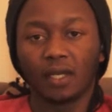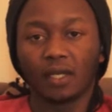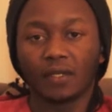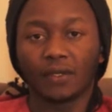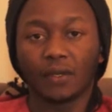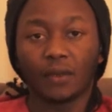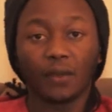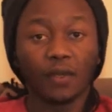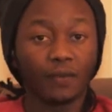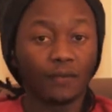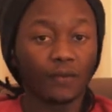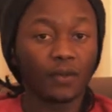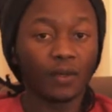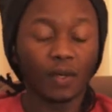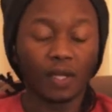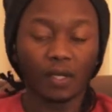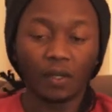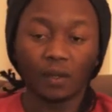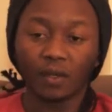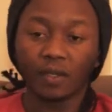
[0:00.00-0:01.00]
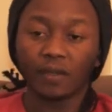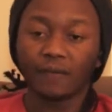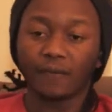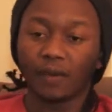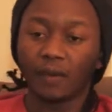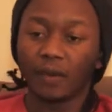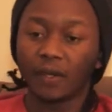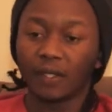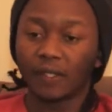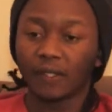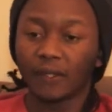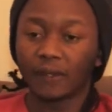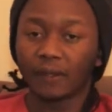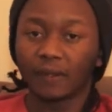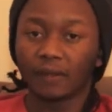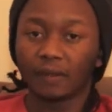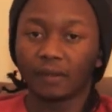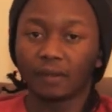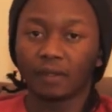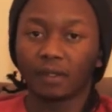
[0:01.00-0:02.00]
So if you are looking forward
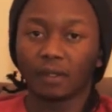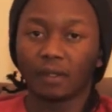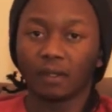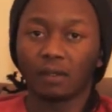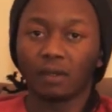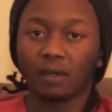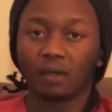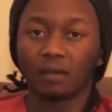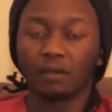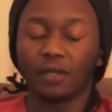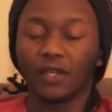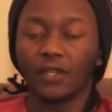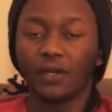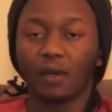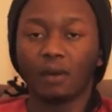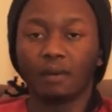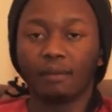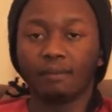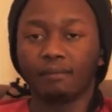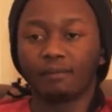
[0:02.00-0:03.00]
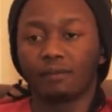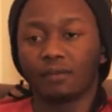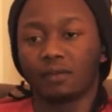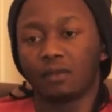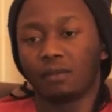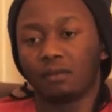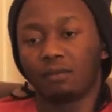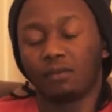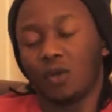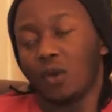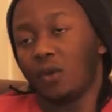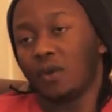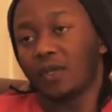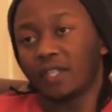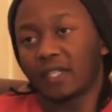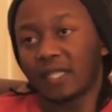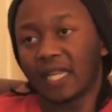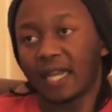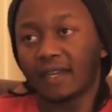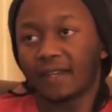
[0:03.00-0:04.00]
to, you know, going
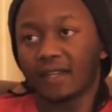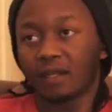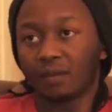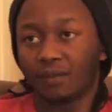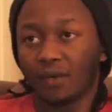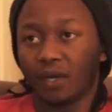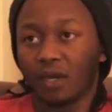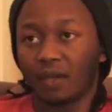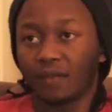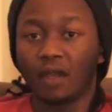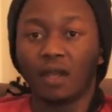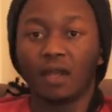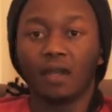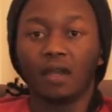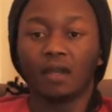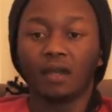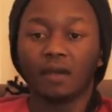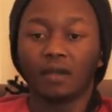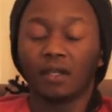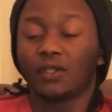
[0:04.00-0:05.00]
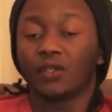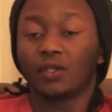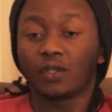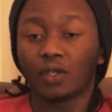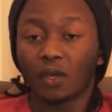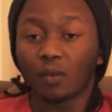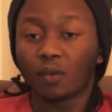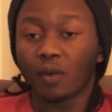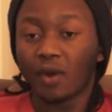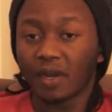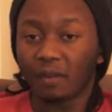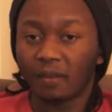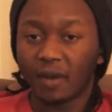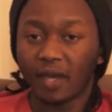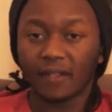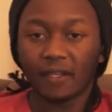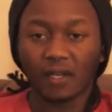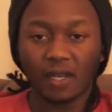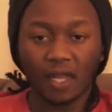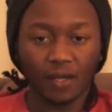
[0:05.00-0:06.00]
studying abroad, do not worry
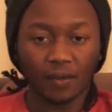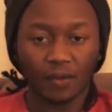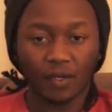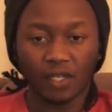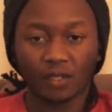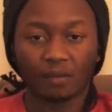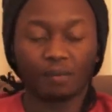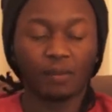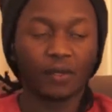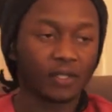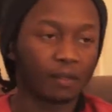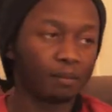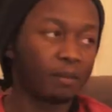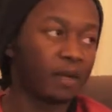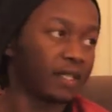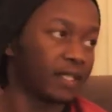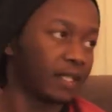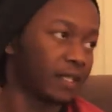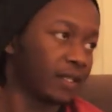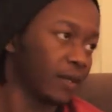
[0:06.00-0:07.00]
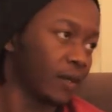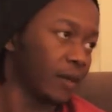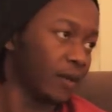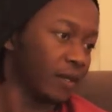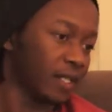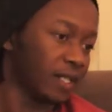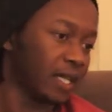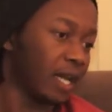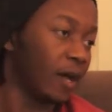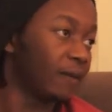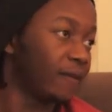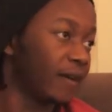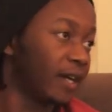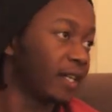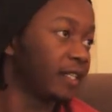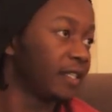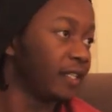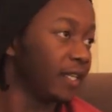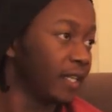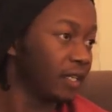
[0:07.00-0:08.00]
about the language. Most master's courses are offered
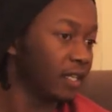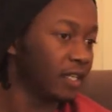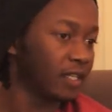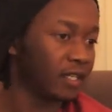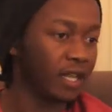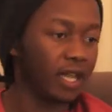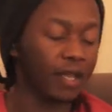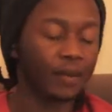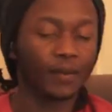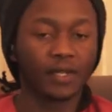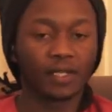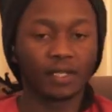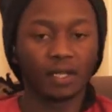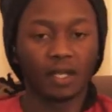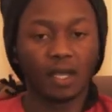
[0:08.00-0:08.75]
in English language.